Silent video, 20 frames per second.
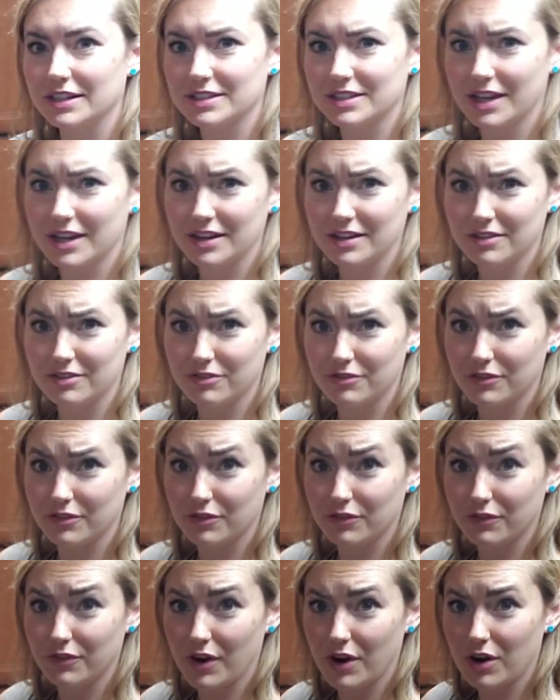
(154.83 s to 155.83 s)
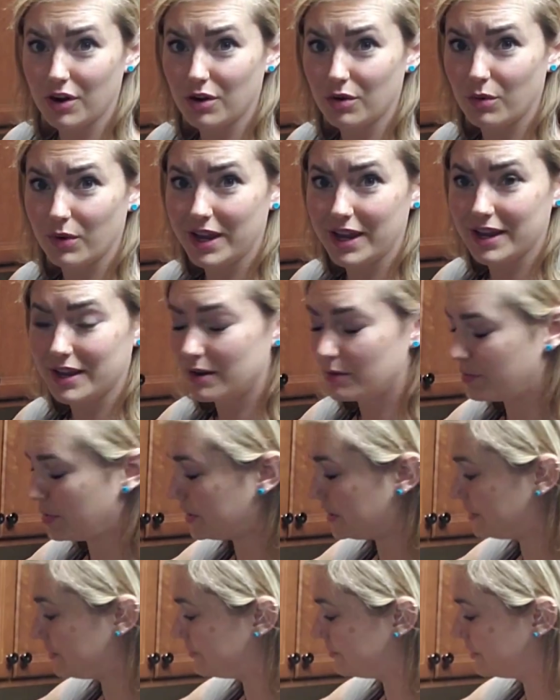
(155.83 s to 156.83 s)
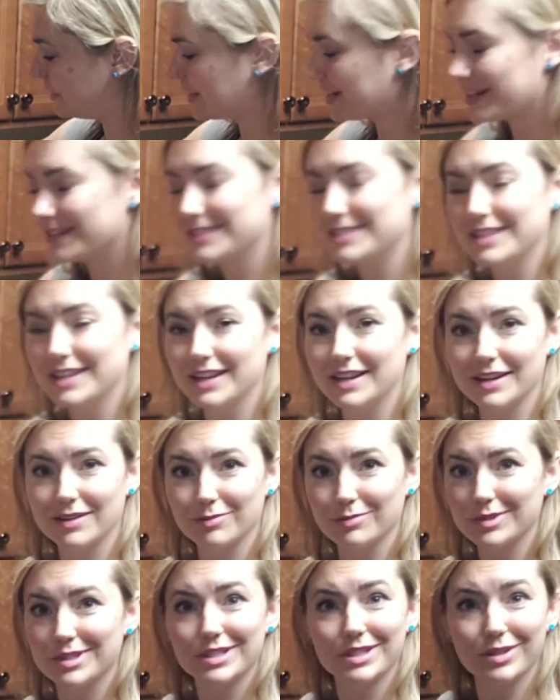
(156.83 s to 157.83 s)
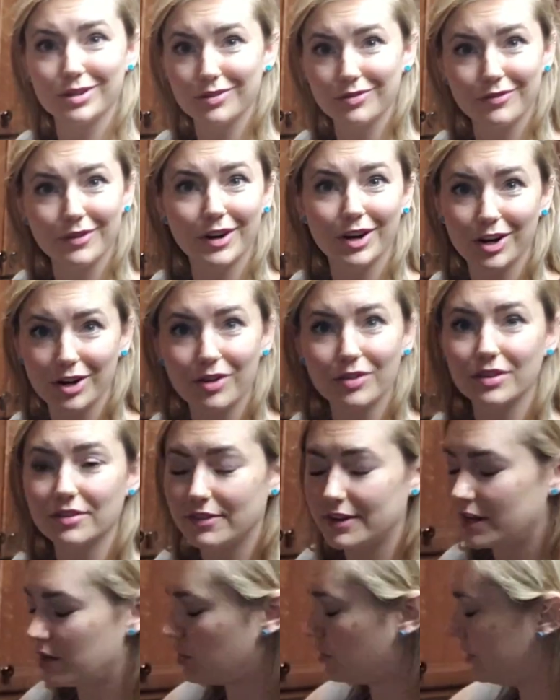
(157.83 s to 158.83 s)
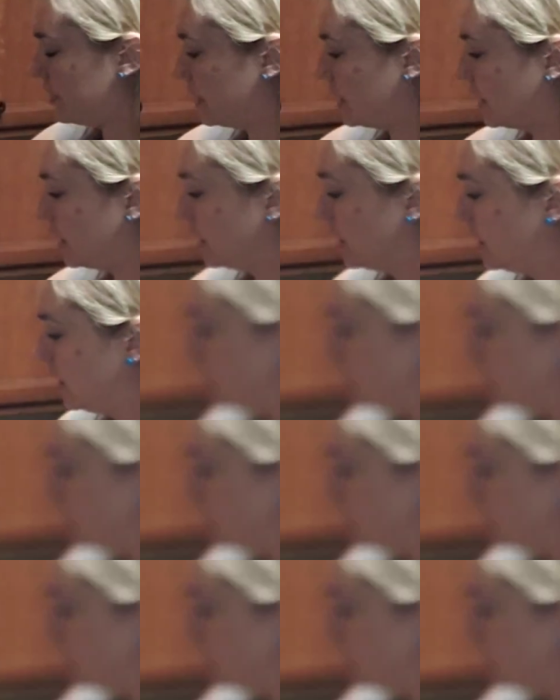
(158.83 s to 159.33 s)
it's kind of far away, but like I said, I'm still figuring out the video thing.